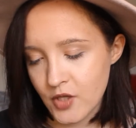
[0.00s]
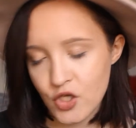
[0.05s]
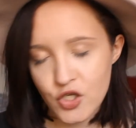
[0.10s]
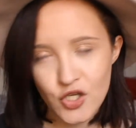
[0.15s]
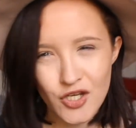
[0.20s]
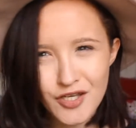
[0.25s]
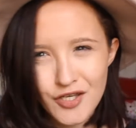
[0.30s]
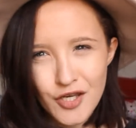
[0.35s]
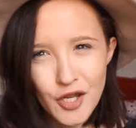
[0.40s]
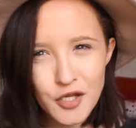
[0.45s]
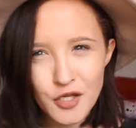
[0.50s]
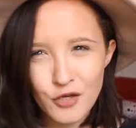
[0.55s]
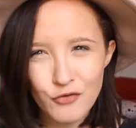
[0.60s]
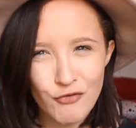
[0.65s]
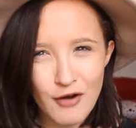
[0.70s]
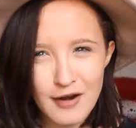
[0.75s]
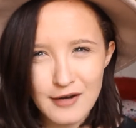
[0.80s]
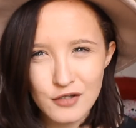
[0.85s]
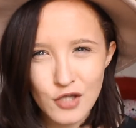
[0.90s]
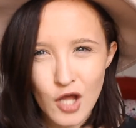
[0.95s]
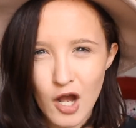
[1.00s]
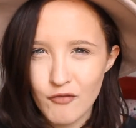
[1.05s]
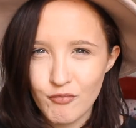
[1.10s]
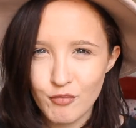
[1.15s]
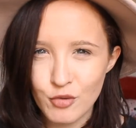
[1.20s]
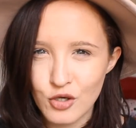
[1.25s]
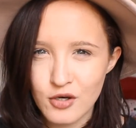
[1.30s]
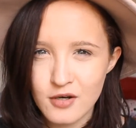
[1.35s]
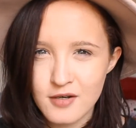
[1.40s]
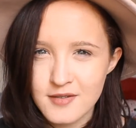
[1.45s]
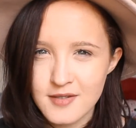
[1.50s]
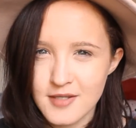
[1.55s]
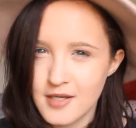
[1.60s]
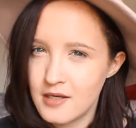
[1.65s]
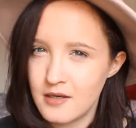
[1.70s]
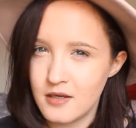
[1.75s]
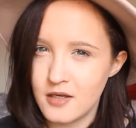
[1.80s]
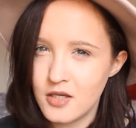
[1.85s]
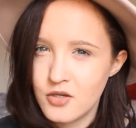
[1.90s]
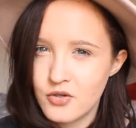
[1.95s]
You know, you've read a lot of books
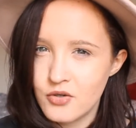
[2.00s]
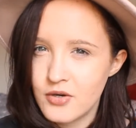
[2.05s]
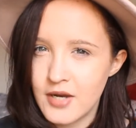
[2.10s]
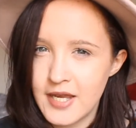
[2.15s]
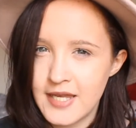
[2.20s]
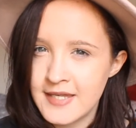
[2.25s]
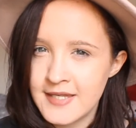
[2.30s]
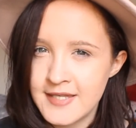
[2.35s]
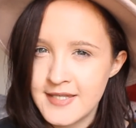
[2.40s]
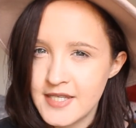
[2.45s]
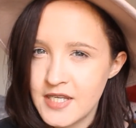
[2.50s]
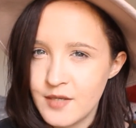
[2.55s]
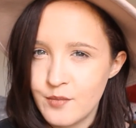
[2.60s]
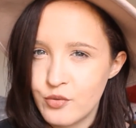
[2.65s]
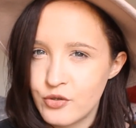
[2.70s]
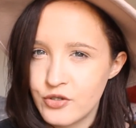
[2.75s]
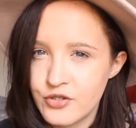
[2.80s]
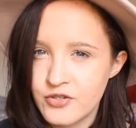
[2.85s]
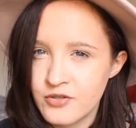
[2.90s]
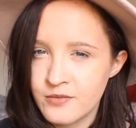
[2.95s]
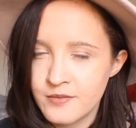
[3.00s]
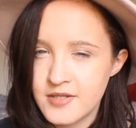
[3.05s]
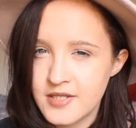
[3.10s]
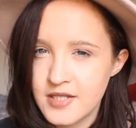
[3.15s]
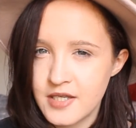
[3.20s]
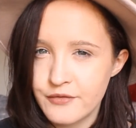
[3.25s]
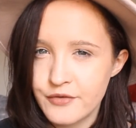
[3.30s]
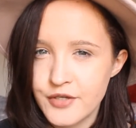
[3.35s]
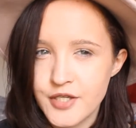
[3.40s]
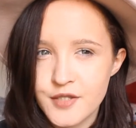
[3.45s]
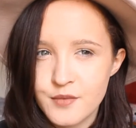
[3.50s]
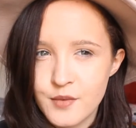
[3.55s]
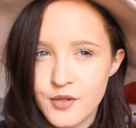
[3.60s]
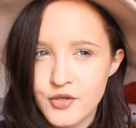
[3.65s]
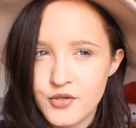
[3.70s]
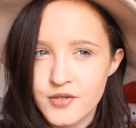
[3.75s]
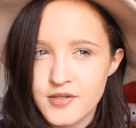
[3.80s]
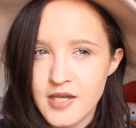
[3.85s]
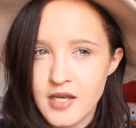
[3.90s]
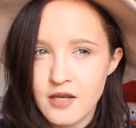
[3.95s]
and you're in deep with some series
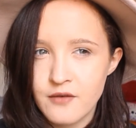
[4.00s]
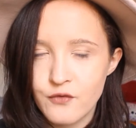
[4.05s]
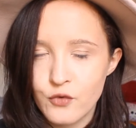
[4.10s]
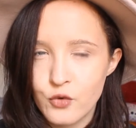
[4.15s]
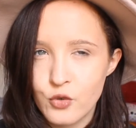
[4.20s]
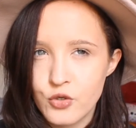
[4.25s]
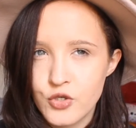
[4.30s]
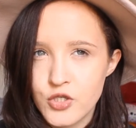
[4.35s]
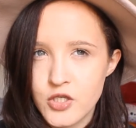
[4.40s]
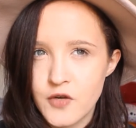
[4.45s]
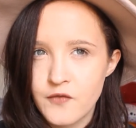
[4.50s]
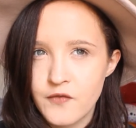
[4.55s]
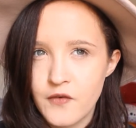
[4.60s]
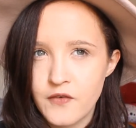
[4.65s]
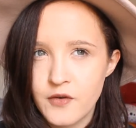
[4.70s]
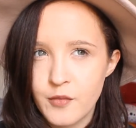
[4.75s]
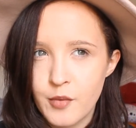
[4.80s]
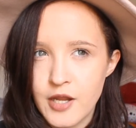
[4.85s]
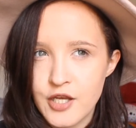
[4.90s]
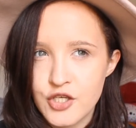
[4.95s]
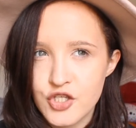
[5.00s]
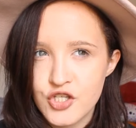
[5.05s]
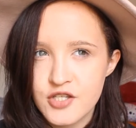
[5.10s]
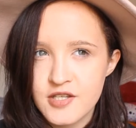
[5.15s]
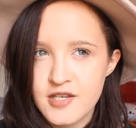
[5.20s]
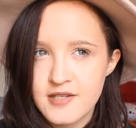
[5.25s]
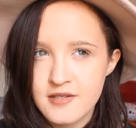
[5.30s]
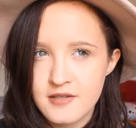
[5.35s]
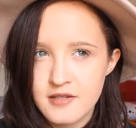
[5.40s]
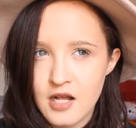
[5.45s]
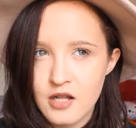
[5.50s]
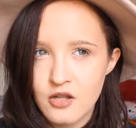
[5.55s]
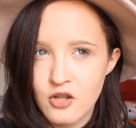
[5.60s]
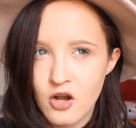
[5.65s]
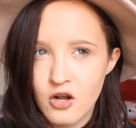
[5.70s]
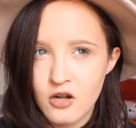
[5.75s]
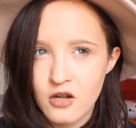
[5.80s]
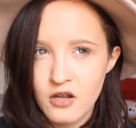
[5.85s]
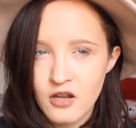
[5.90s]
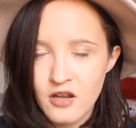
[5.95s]
when you're saying 450 pages isn't that
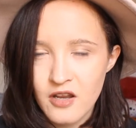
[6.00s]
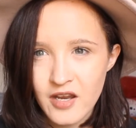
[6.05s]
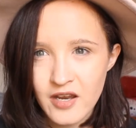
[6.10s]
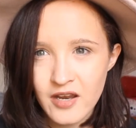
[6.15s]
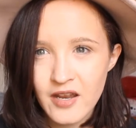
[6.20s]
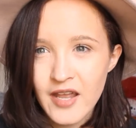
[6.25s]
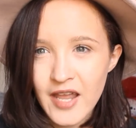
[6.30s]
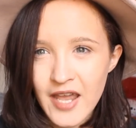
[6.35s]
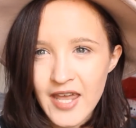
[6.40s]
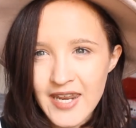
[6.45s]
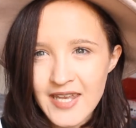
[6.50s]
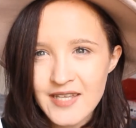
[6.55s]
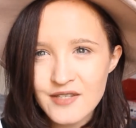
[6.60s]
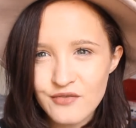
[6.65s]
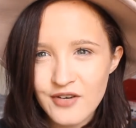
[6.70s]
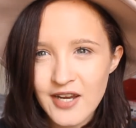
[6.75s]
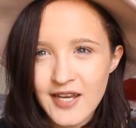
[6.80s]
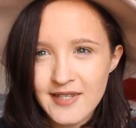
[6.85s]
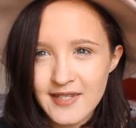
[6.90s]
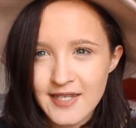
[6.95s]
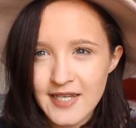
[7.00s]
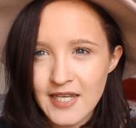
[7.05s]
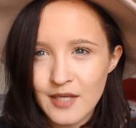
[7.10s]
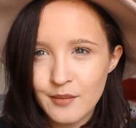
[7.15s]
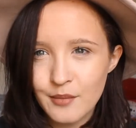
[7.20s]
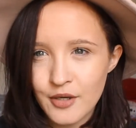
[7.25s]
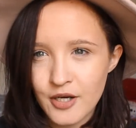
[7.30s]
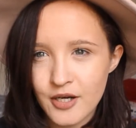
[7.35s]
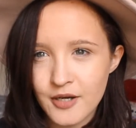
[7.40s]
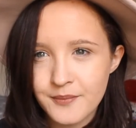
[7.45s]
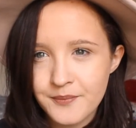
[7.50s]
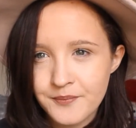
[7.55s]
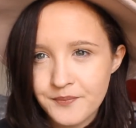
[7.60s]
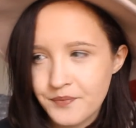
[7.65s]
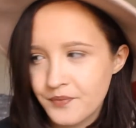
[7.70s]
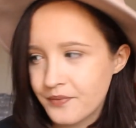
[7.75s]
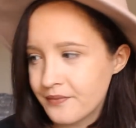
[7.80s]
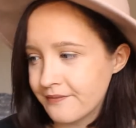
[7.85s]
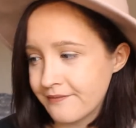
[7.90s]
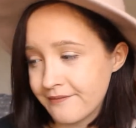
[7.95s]
long. It is really, but
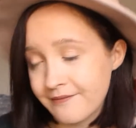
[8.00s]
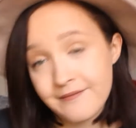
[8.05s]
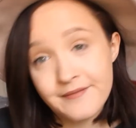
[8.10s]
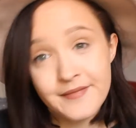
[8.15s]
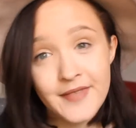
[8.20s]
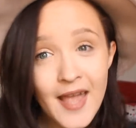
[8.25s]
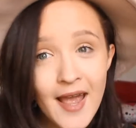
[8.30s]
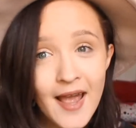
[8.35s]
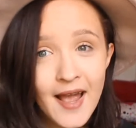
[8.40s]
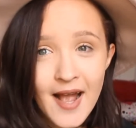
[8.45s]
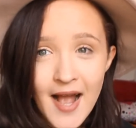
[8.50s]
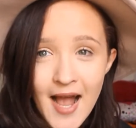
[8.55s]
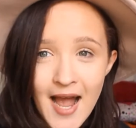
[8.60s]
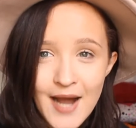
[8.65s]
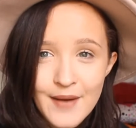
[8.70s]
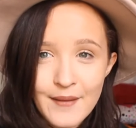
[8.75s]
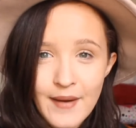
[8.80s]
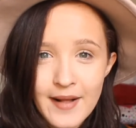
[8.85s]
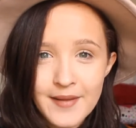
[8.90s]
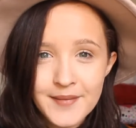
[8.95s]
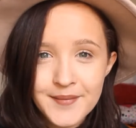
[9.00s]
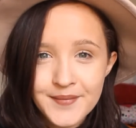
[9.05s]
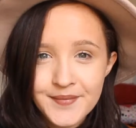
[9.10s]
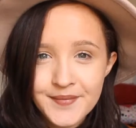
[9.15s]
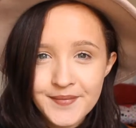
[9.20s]
oh well.